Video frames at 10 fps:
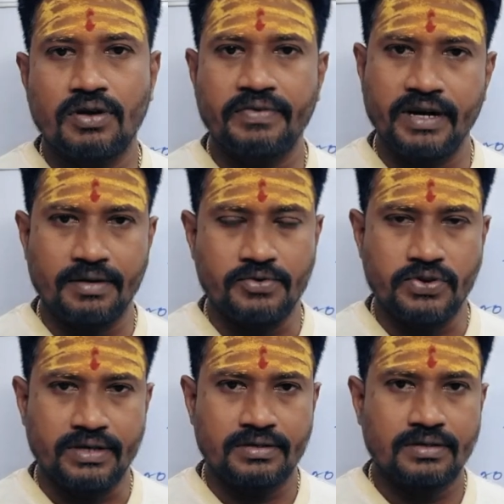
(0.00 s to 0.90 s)
of
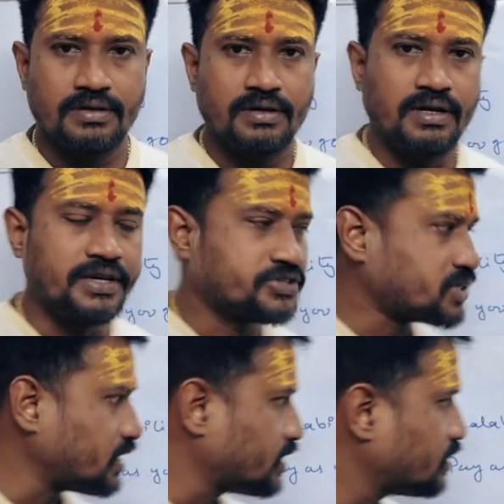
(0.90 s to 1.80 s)
AWS.
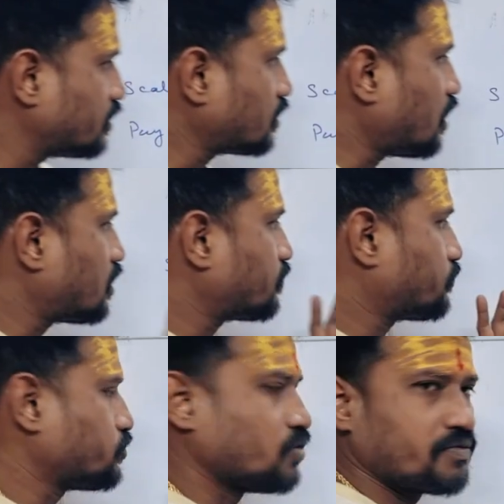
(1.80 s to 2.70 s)
Listed here are
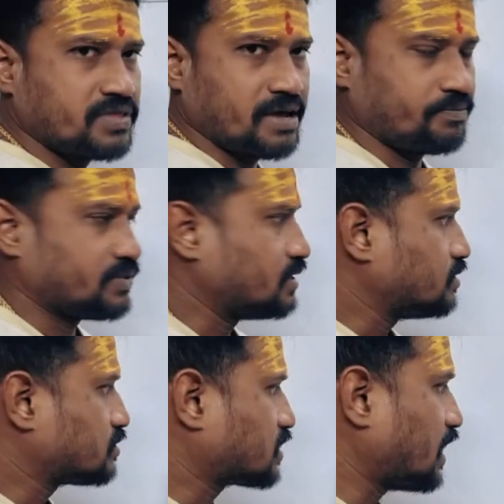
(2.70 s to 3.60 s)
few of them.
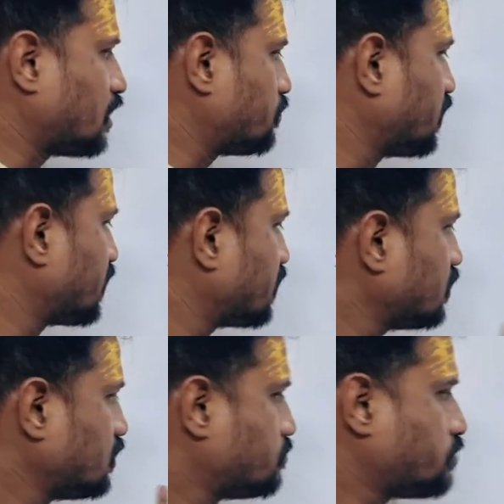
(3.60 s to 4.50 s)
scalability,
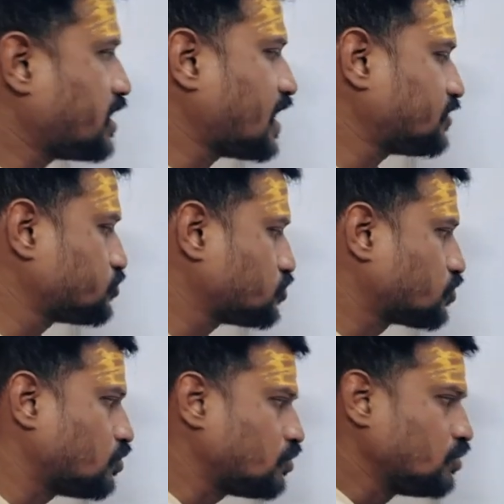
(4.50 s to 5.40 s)

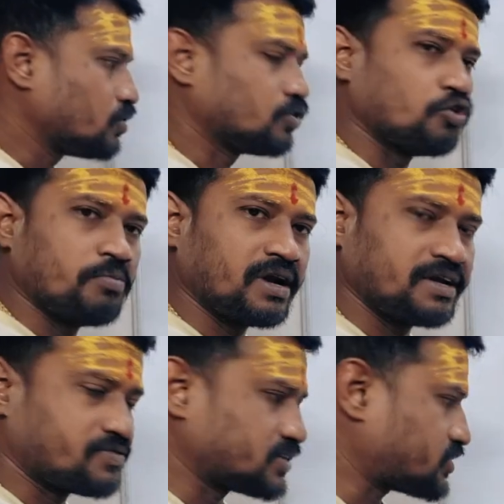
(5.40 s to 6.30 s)
pay-as-you-go, global
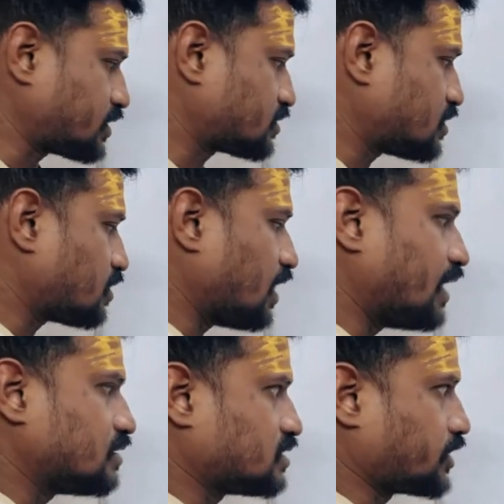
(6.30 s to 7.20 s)
infrastructure,
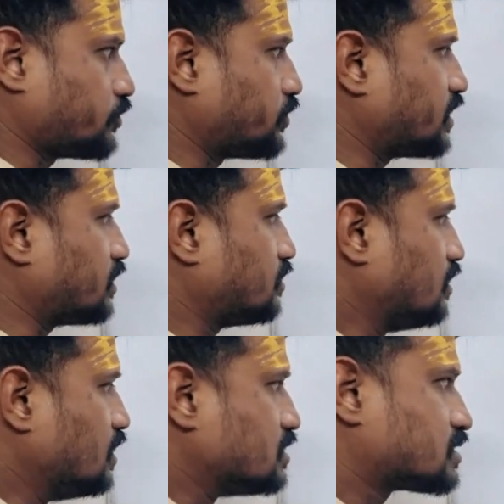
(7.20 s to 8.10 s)
and security.
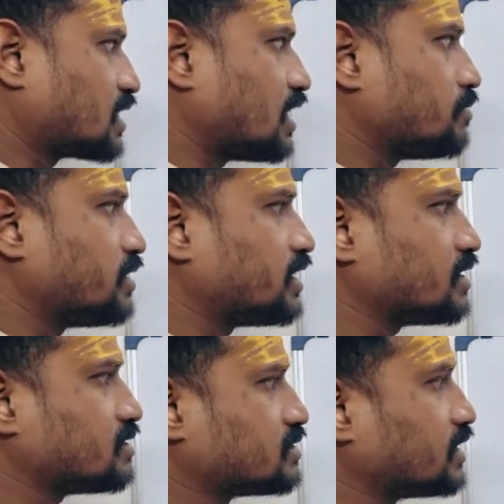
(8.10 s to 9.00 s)
Scalability
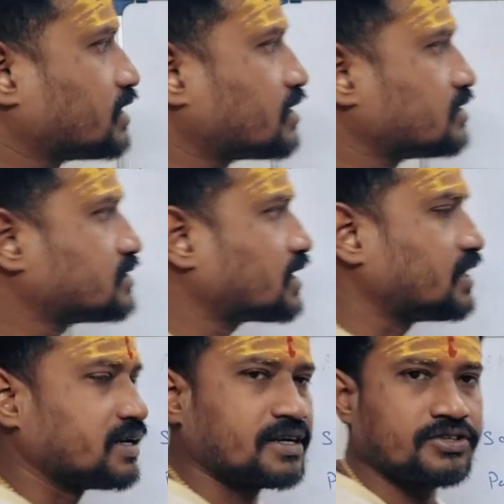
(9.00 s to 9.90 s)
is increasing
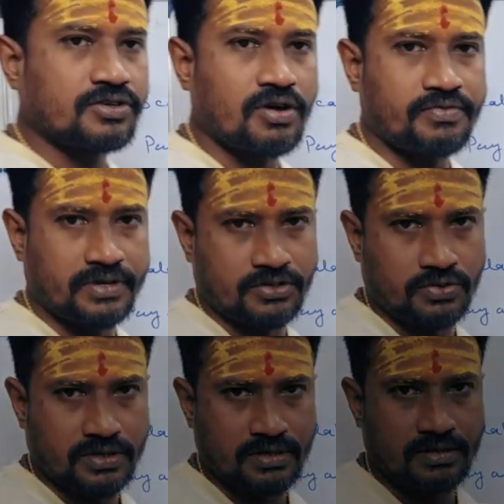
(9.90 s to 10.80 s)
and decreasing of
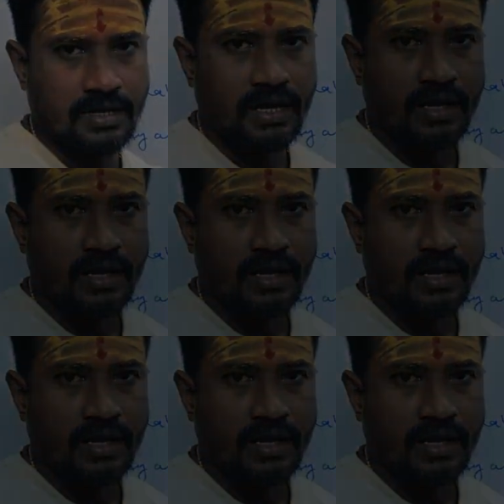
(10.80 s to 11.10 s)
resources.